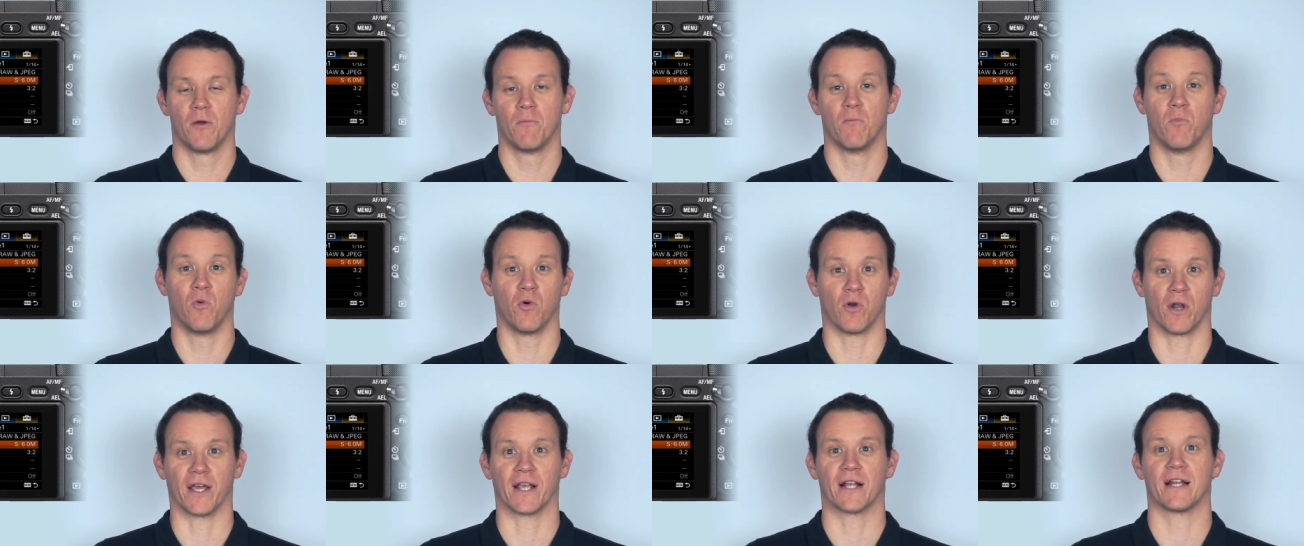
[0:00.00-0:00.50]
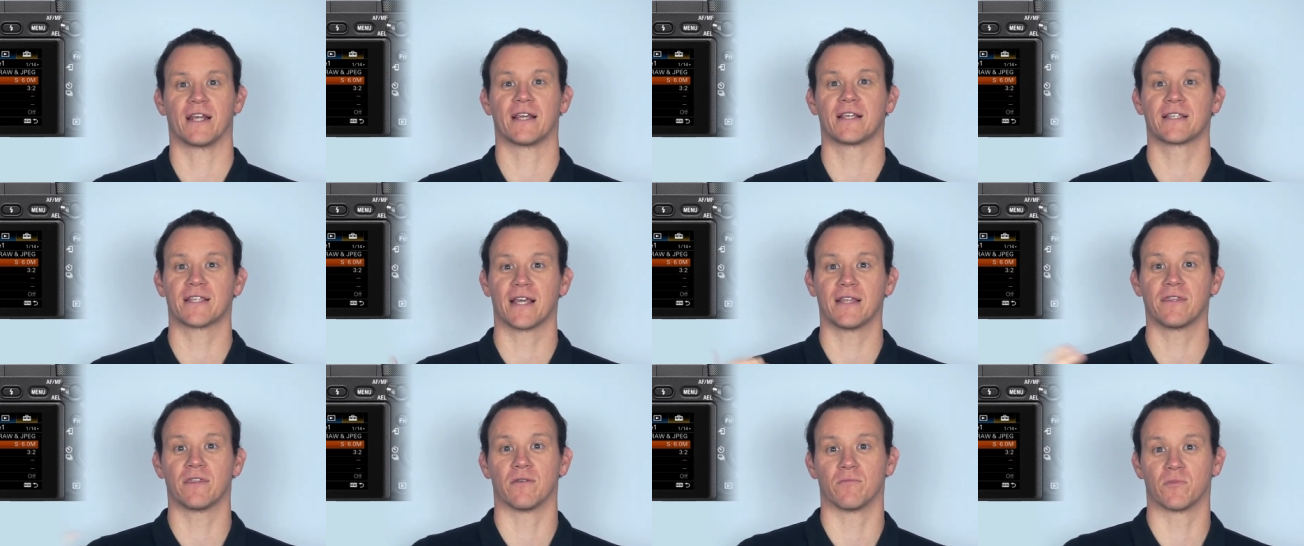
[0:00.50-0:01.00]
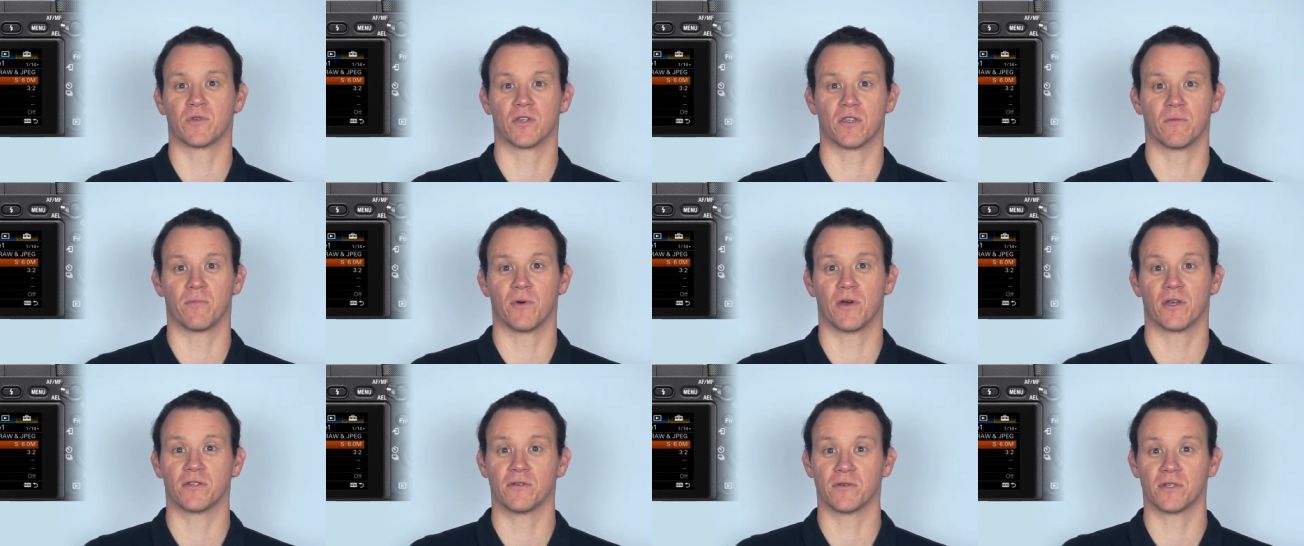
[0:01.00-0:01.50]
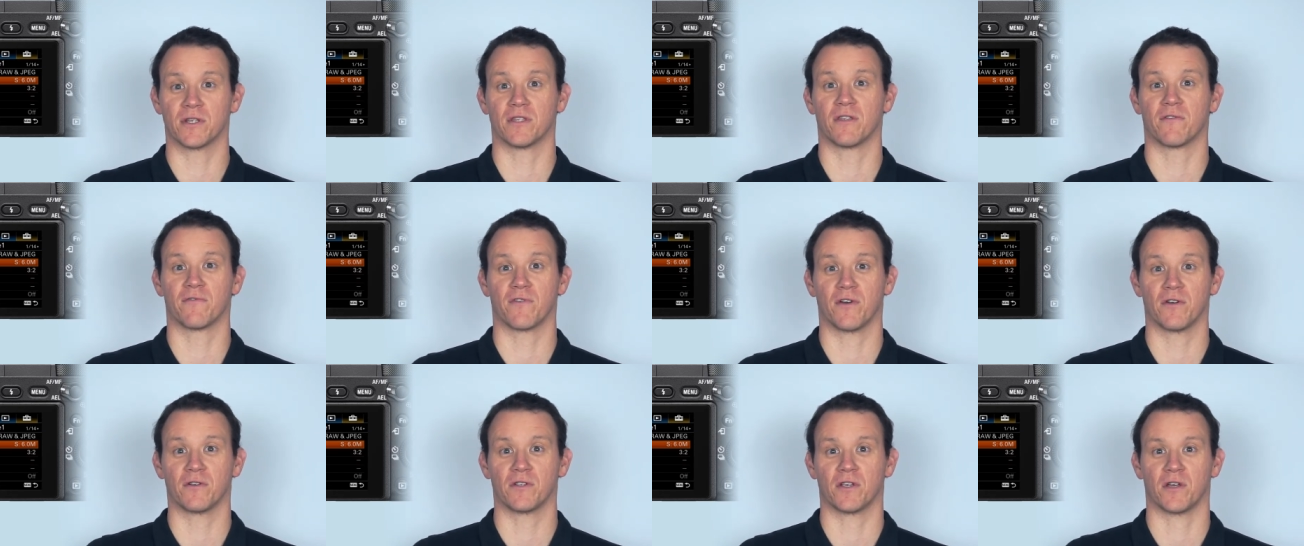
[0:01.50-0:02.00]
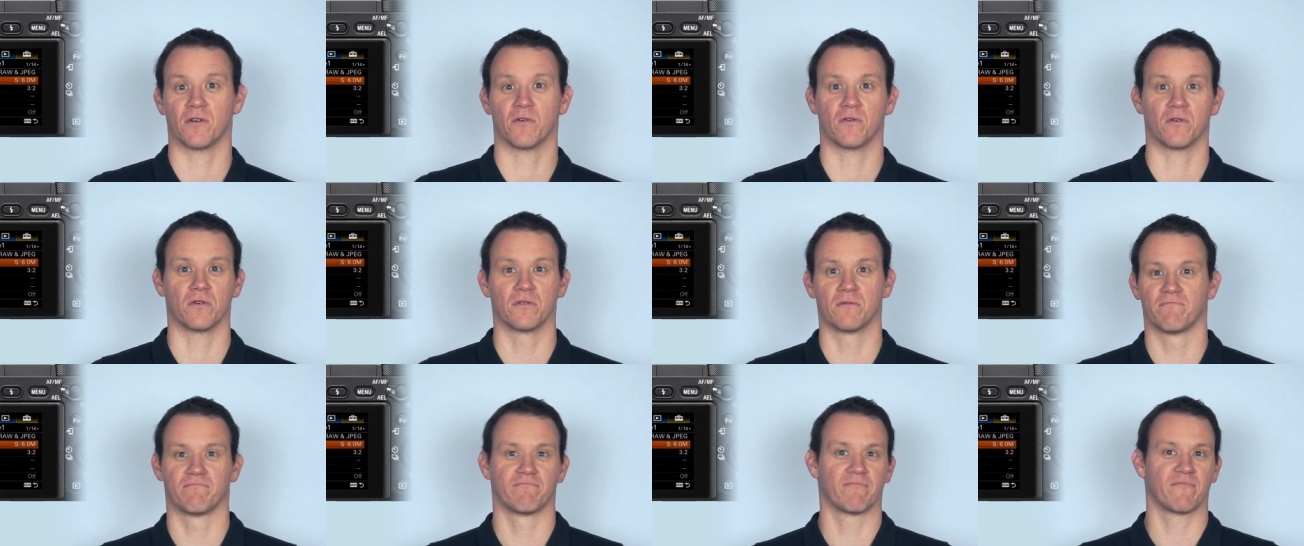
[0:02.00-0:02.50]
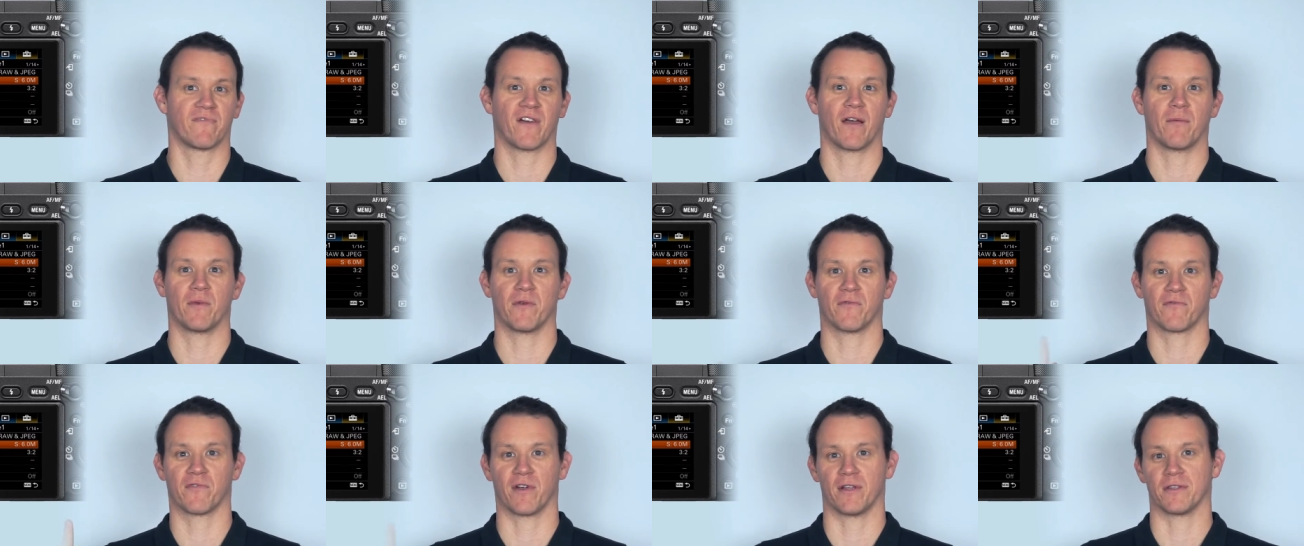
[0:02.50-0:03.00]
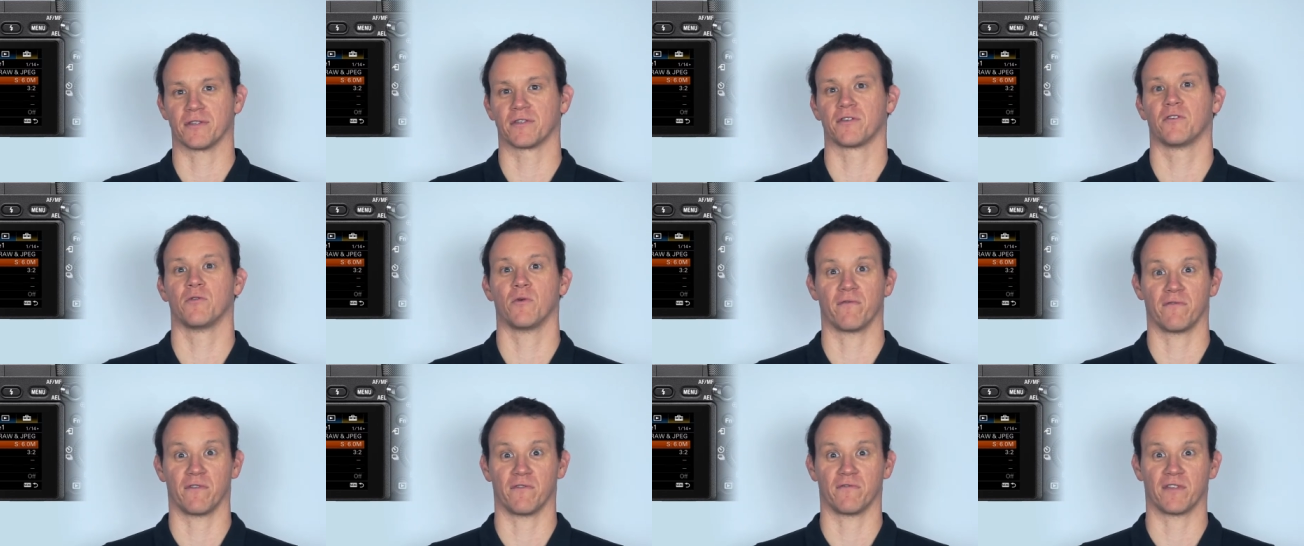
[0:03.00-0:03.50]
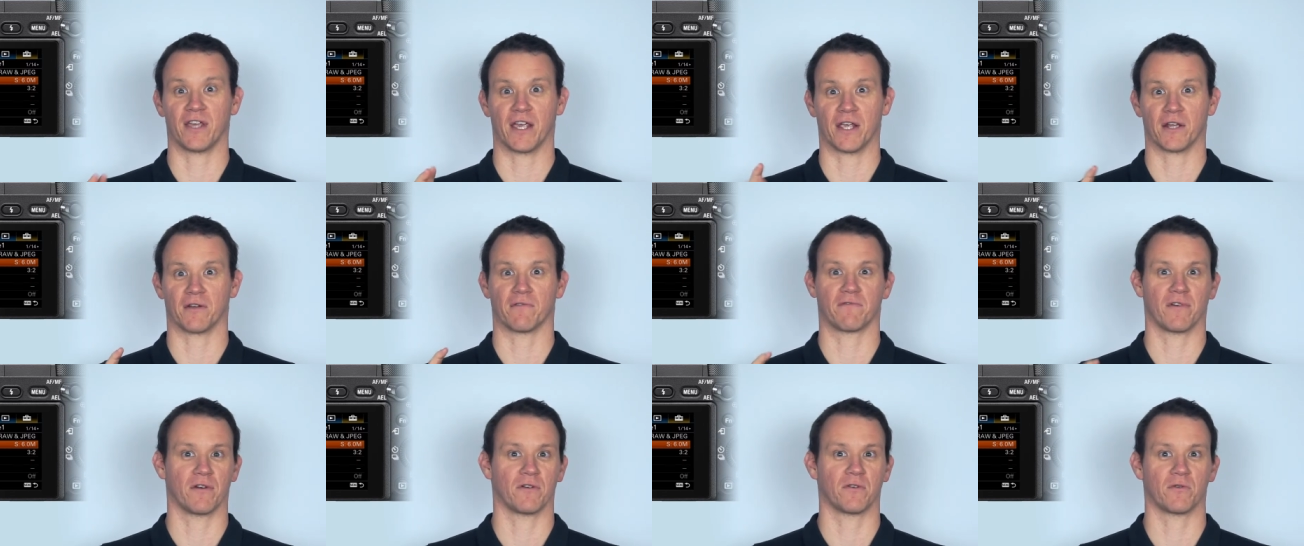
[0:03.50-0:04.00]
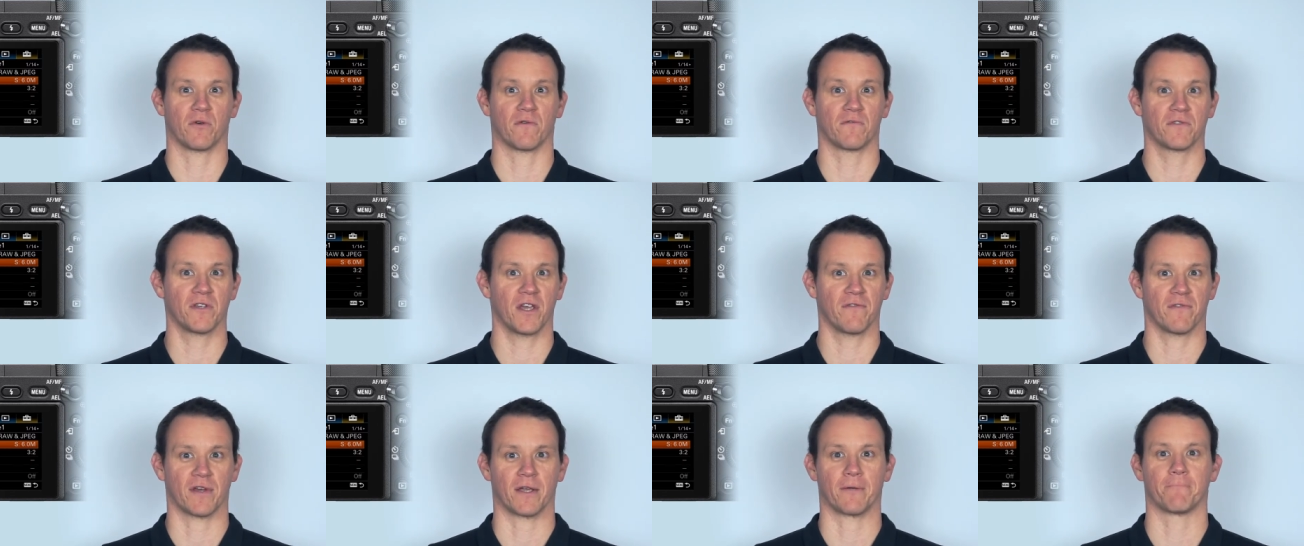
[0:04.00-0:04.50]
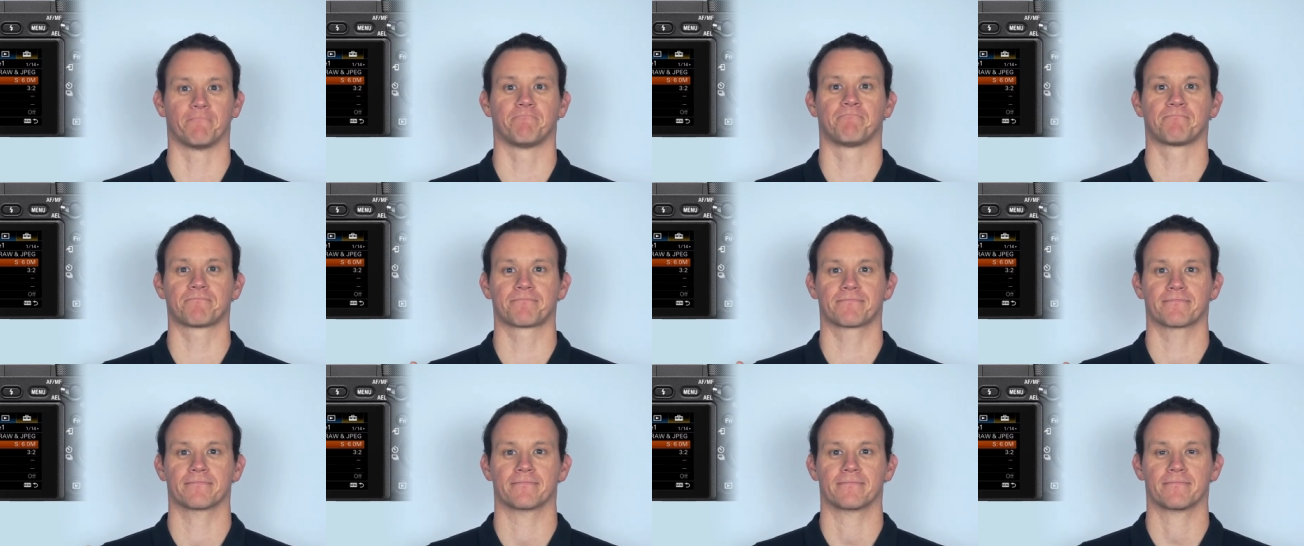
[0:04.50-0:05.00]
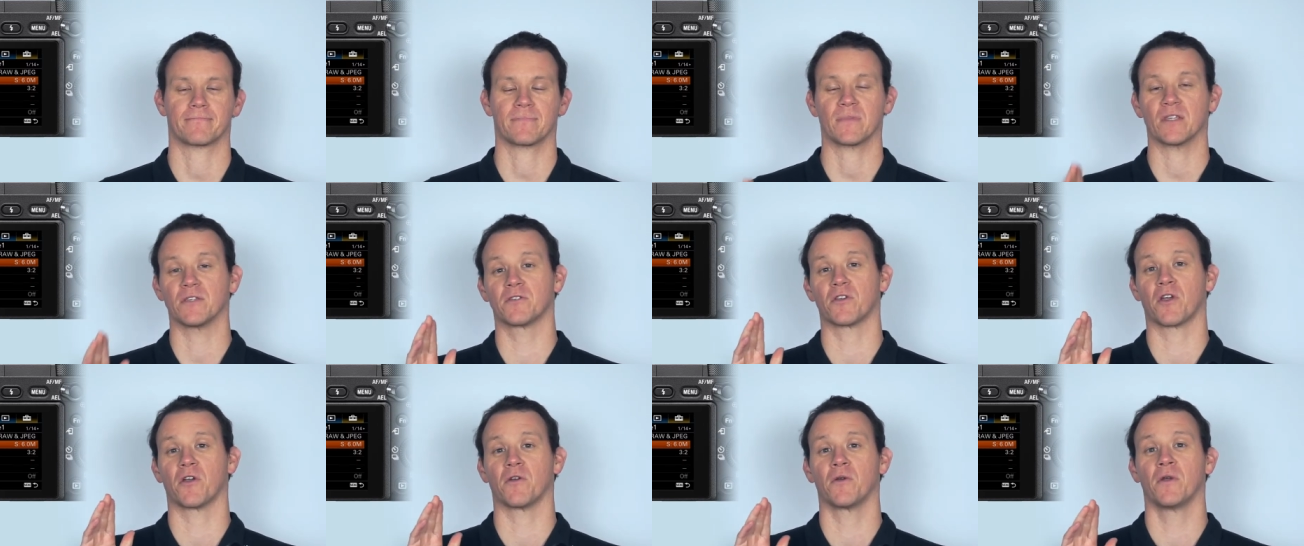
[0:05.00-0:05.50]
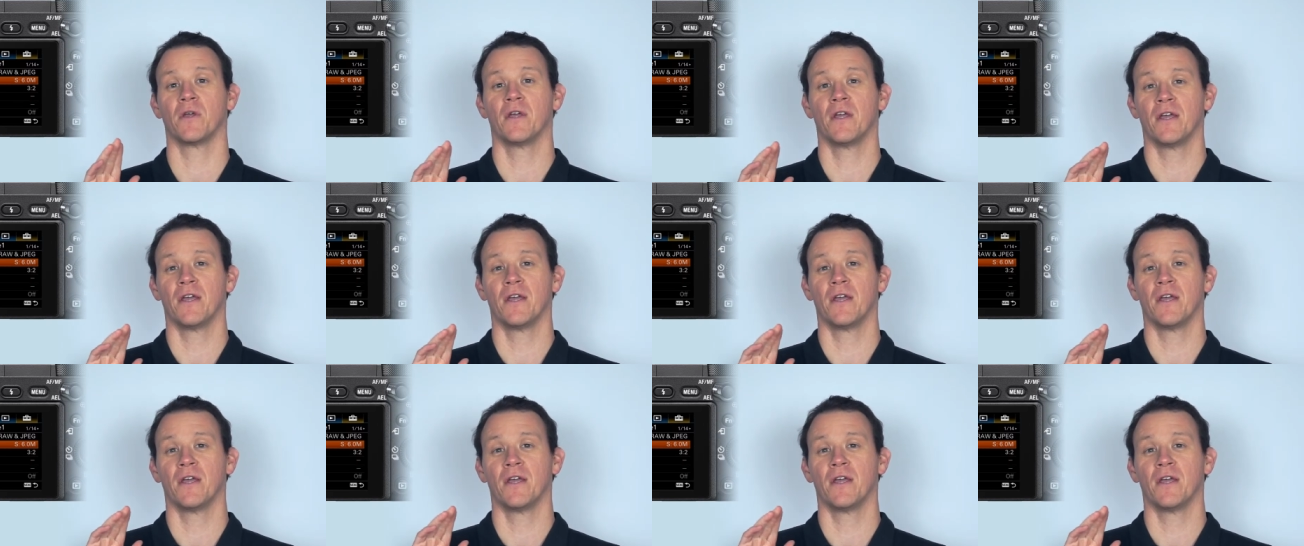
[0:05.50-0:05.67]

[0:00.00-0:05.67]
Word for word: more likely send them to the person who's in the photo or family and friends, whoever you've taken a photo of surfing. So